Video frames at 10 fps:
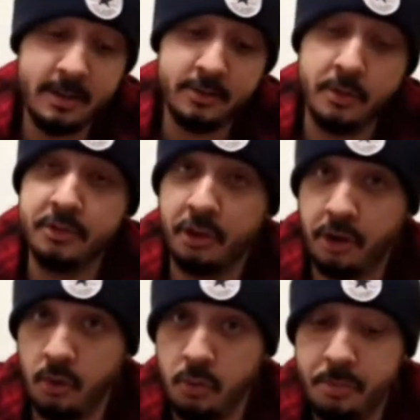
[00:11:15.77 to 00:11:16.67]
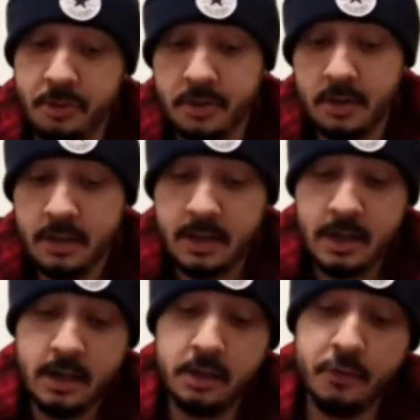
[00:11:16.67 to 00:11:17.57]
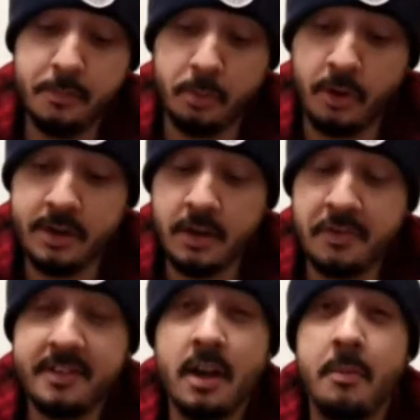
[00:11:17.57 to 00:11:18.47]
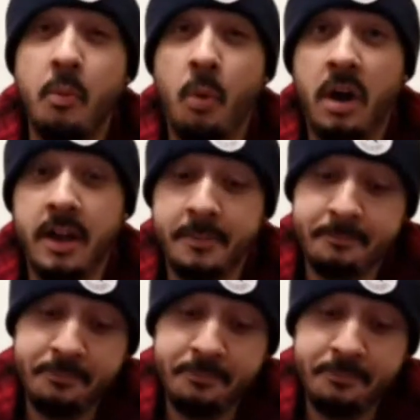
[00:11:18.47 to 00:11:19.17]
so it's cubed. Another point, if you tell me why.